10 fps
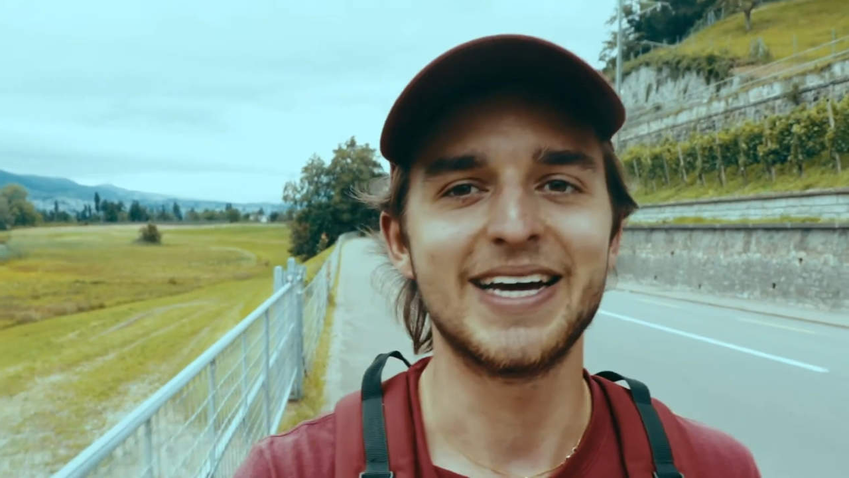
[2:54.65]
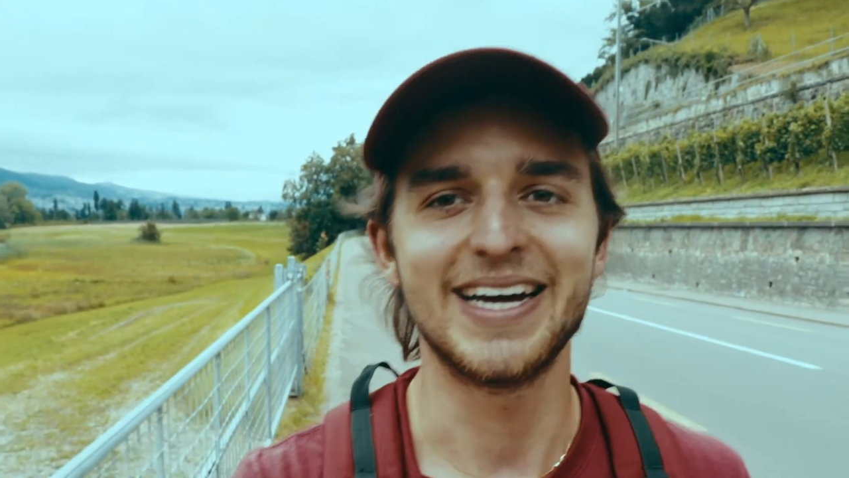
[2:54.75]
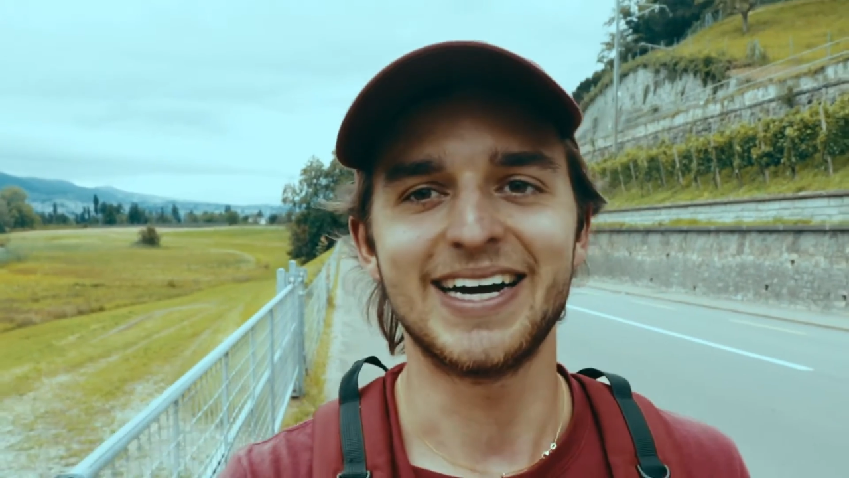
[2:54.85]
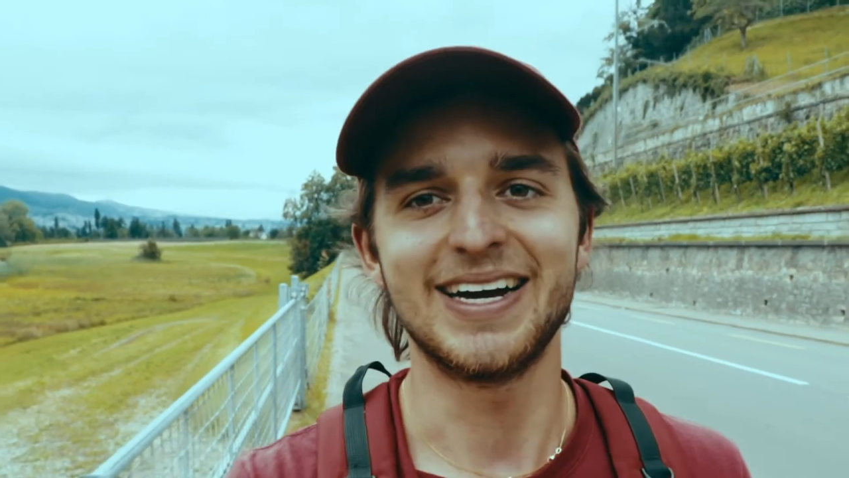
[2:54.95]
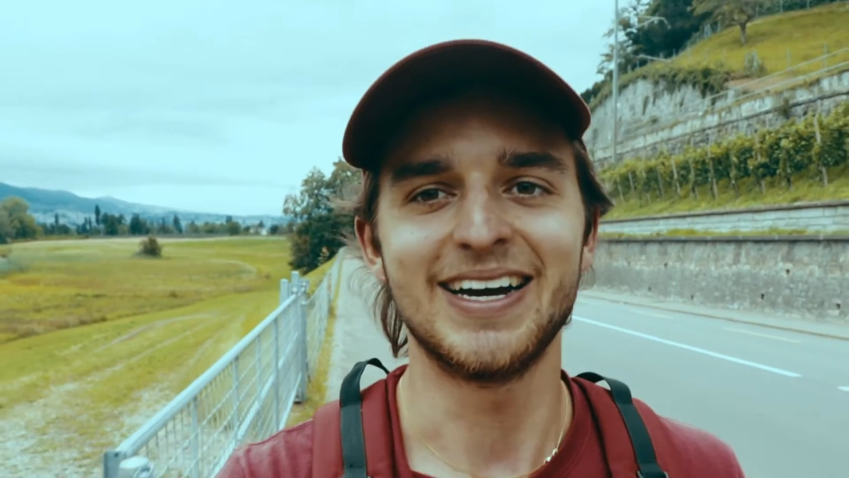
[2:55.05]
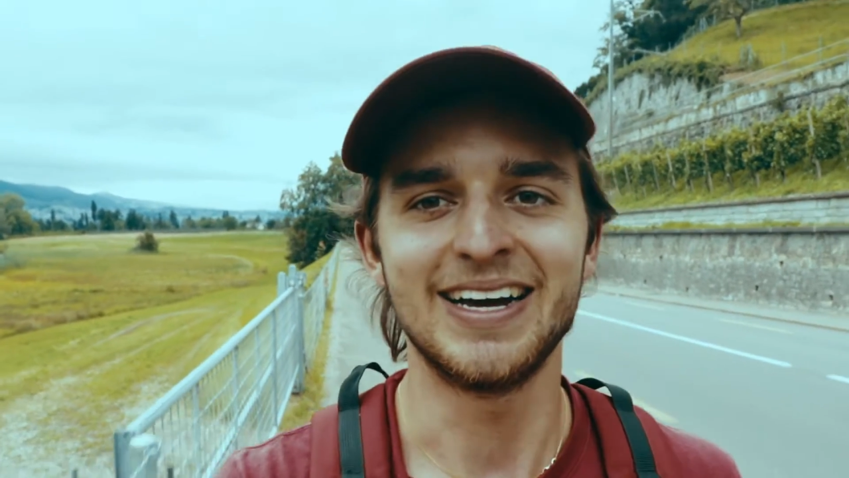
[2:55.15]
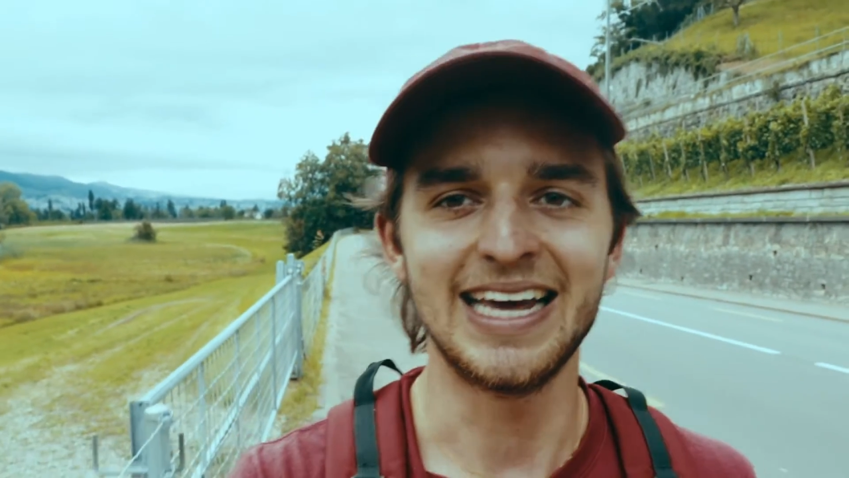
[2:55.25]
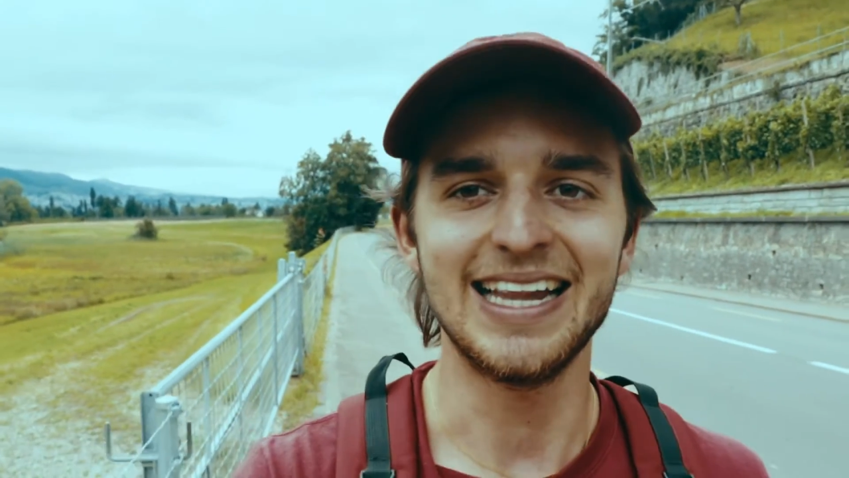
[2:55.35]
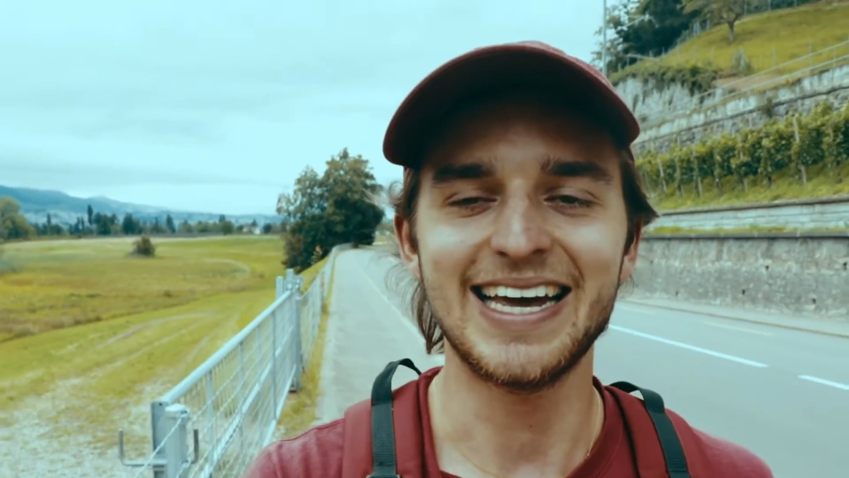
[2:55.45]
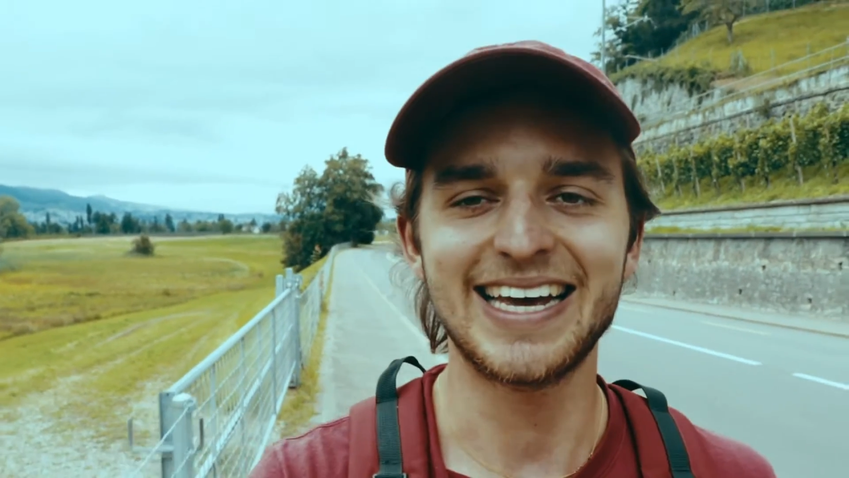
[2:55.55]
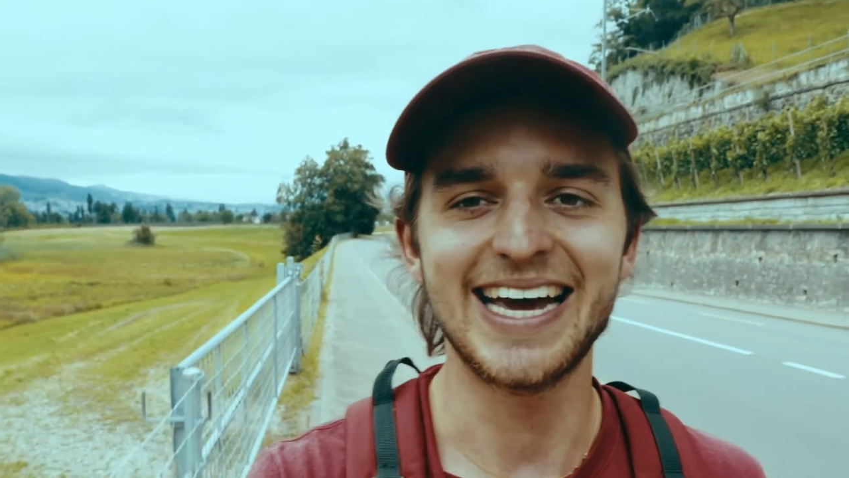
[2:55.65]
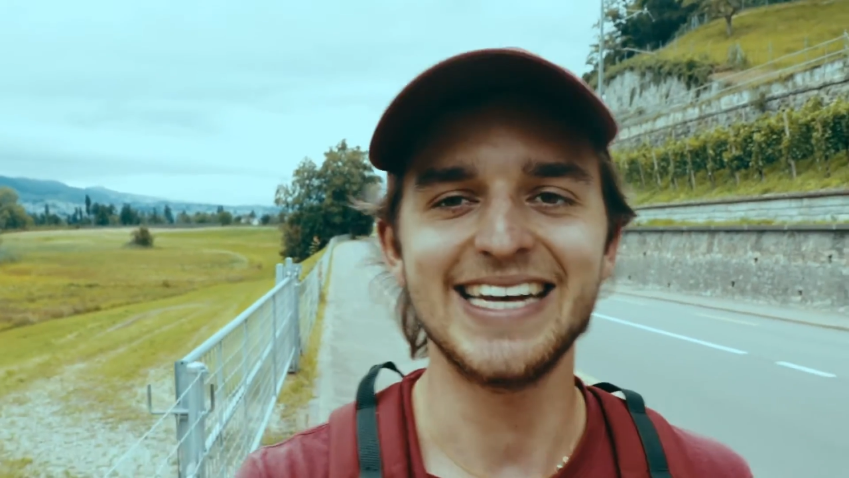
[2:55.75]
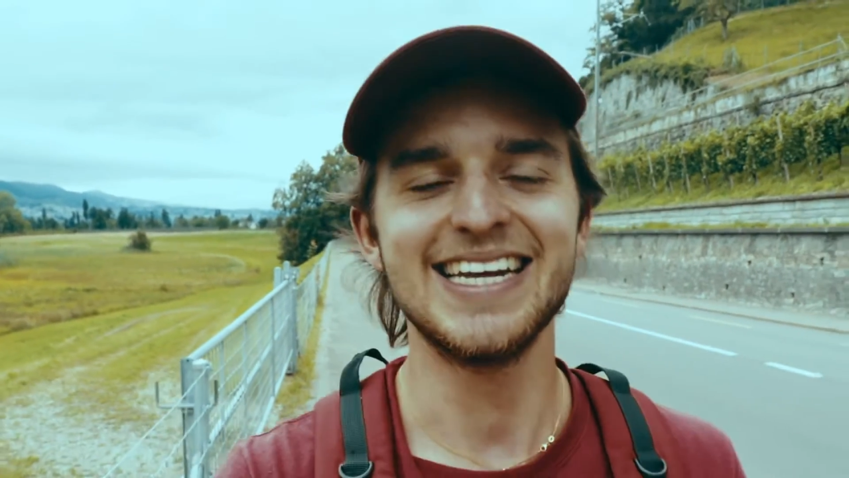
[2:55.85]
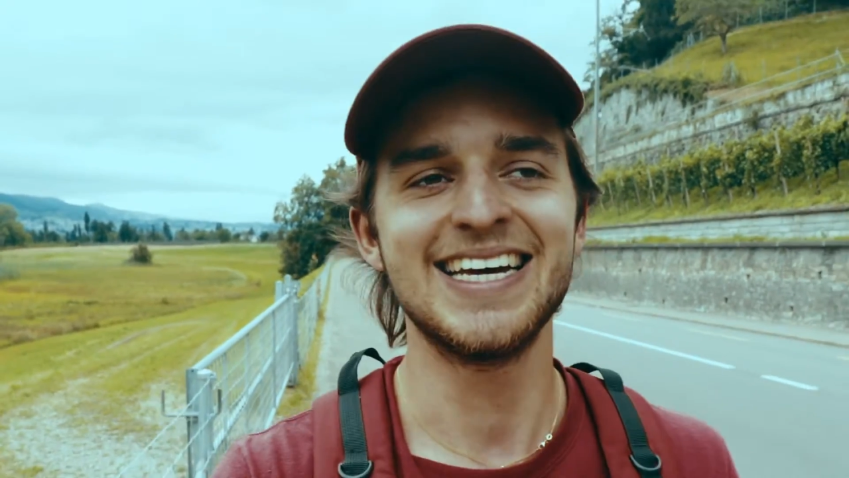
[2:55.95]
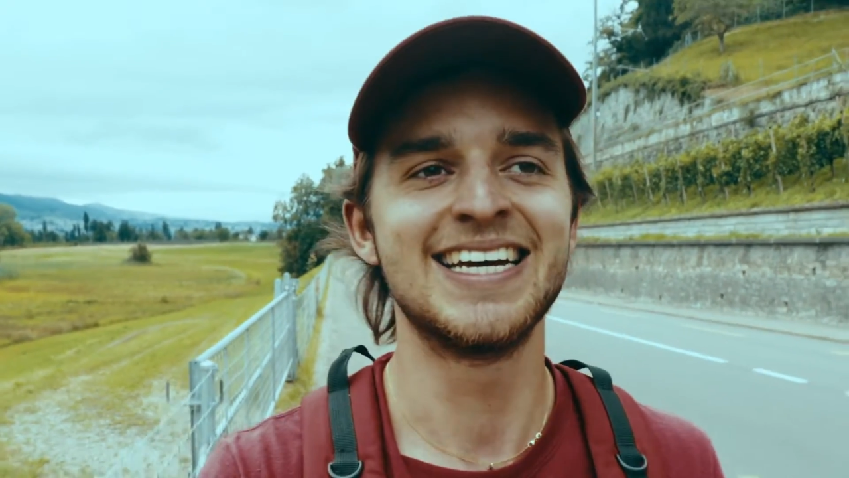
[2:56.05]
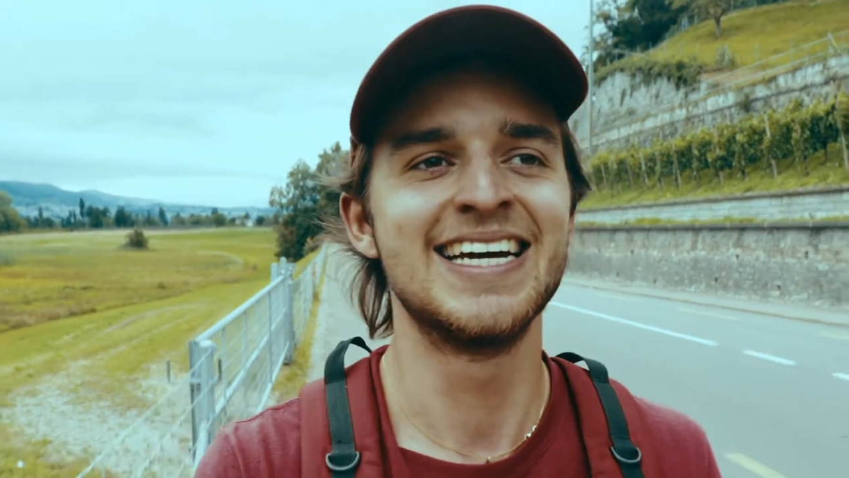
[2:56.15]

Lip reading: the hill again.